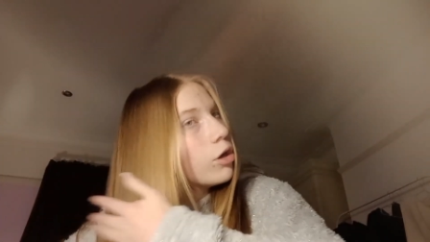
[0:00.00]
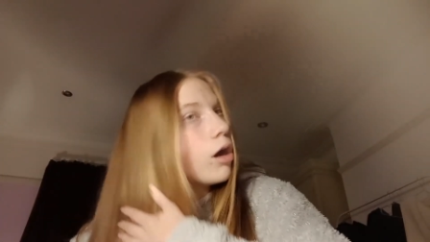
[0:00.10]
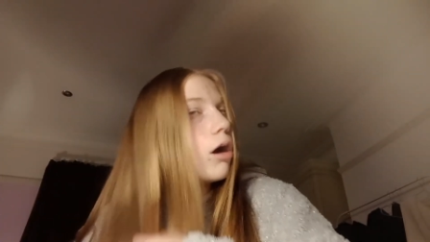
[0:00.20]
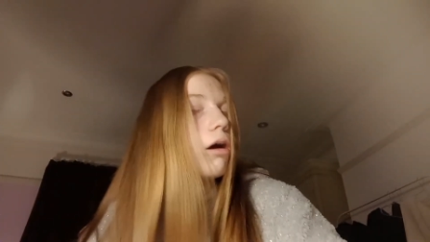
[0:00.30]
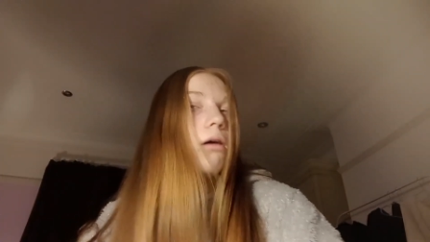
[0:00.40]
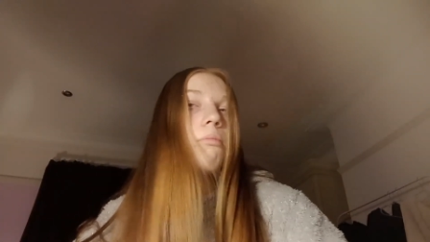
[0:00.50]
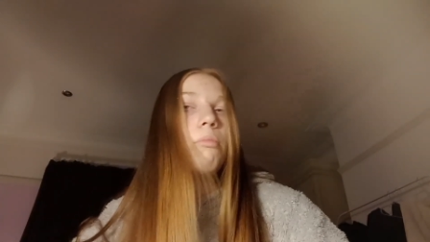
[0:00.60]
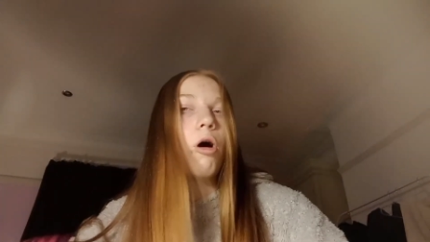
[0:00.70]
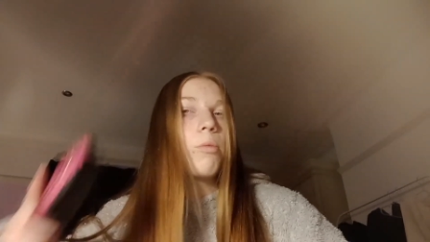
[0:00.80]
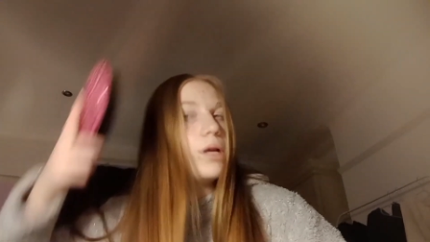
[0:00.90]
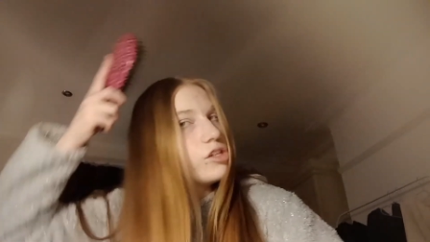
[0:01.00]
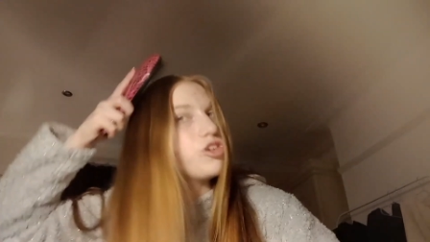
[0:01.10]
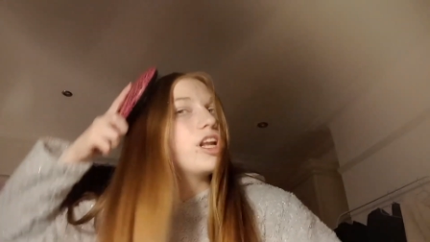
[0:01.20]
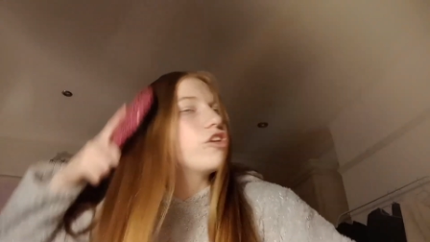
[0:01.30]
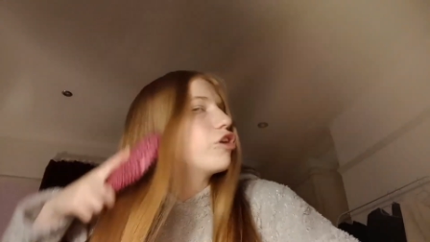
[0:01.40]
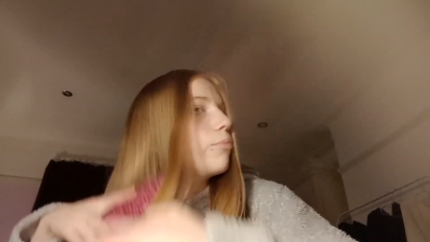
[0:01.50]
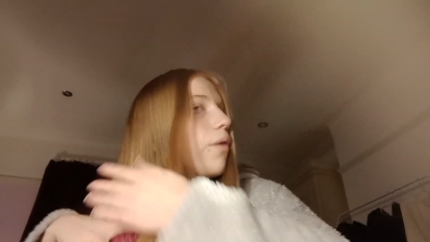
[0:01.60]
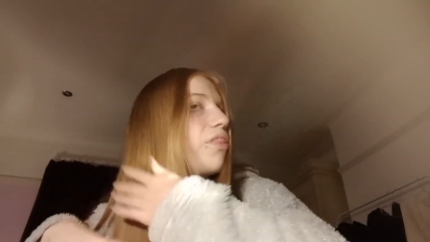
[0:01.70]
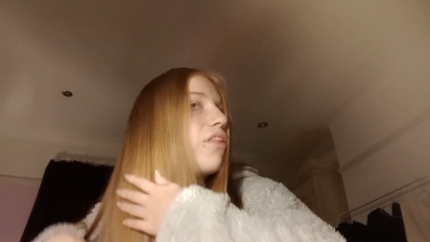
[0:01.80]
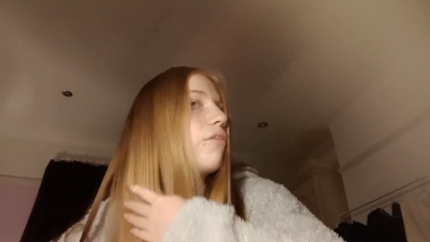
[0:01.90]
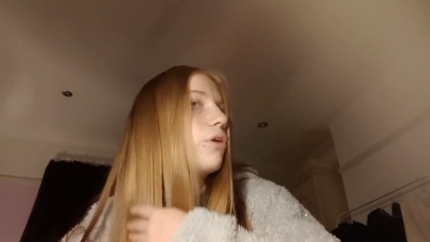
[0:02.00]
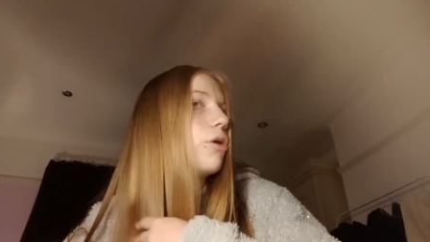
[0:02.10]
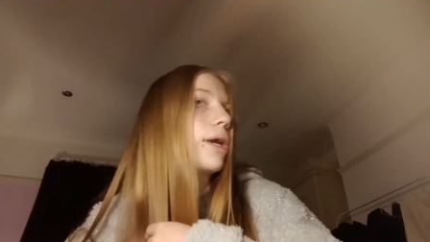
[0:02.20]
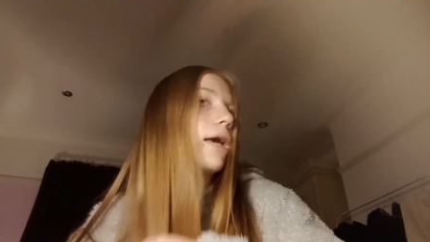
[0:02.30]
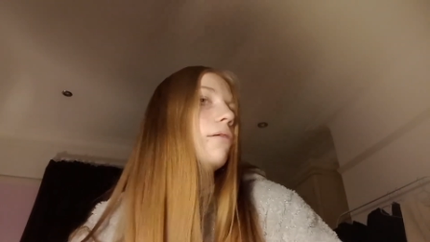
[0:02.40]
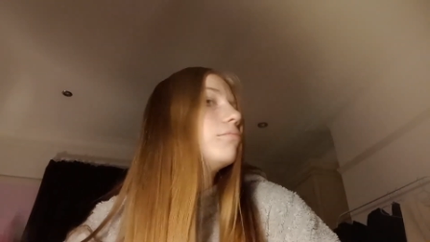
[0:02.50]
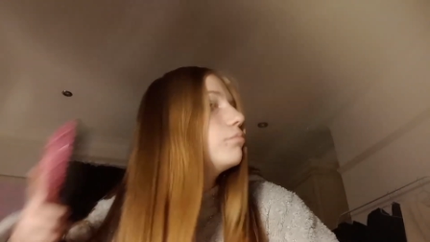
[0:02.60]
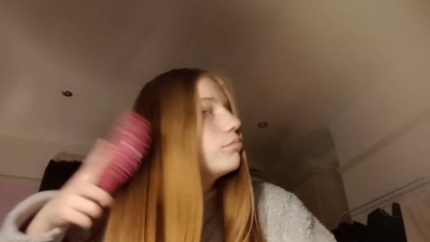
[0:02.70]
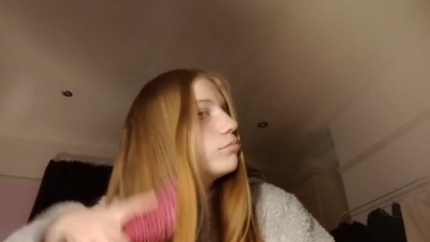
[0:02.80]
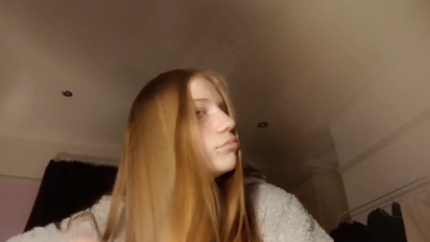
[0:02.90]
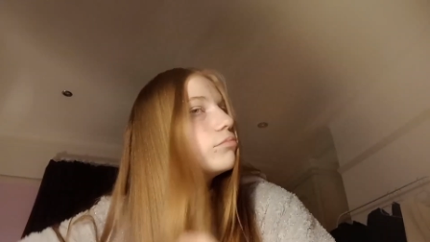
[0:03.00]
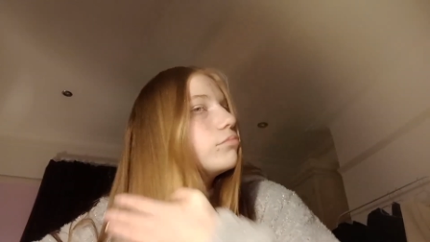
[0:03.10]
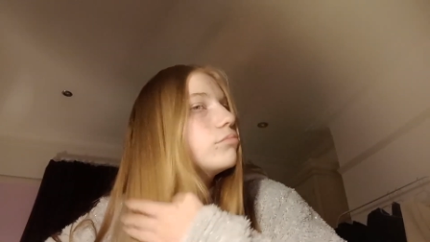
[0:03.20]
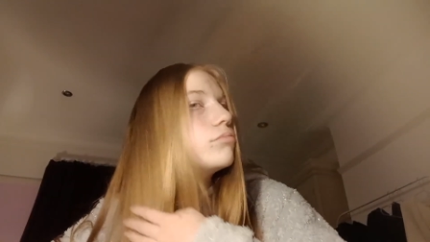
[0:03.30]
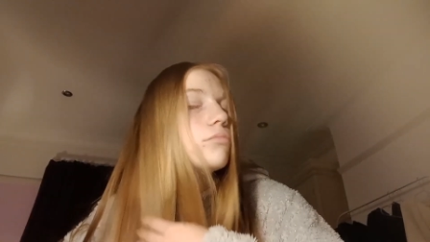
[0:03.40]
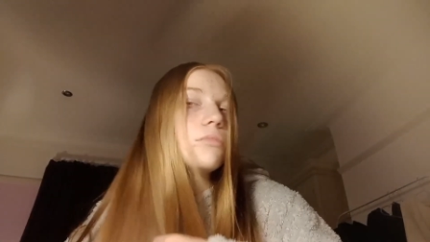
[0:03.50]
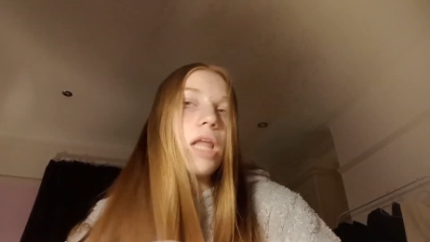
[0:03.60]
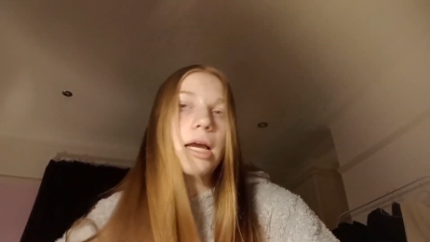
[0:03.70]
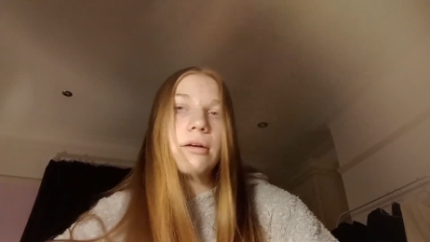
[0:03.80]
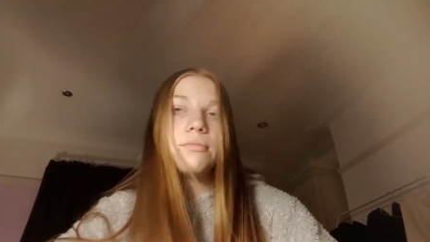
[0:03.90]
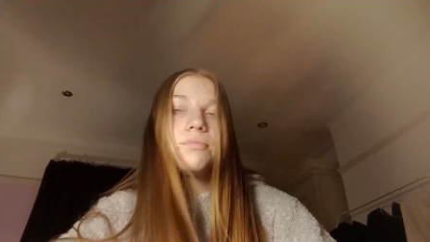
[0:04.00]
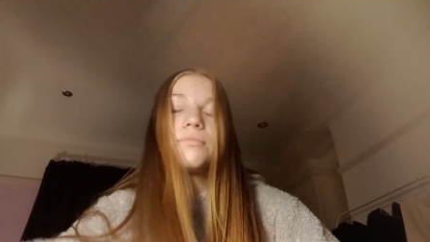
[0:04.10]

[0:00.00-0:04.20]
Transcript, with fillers: on our mock piece for literally a month and then we're doing it. Like,